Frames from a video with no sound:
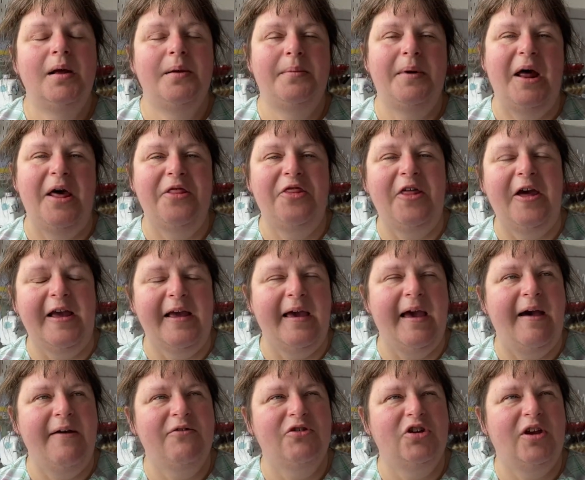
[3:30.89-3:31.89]
But I think
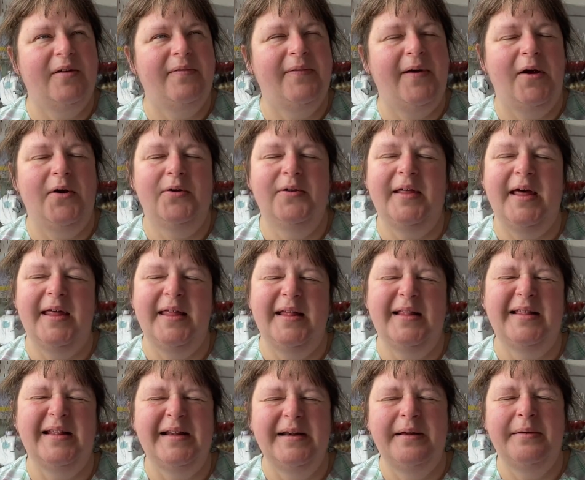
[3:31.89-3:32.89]
I've just felt that
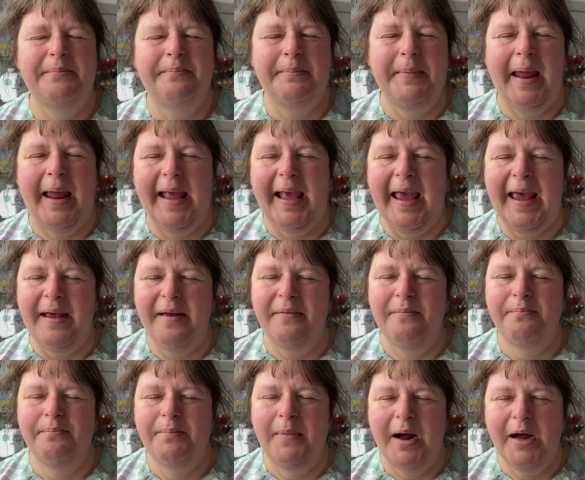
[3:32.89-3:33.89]
it didn't make it
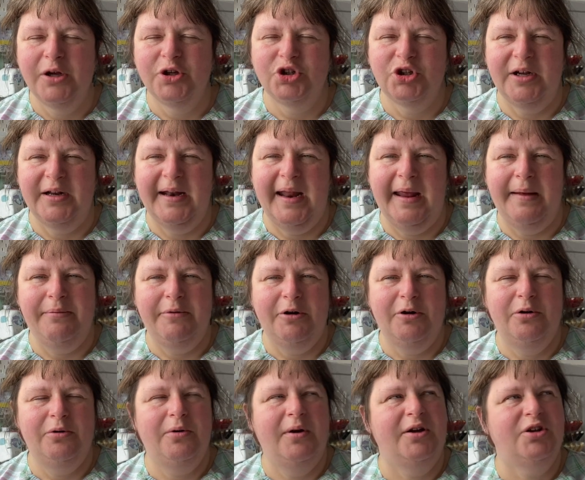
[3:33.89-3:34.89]
much in April.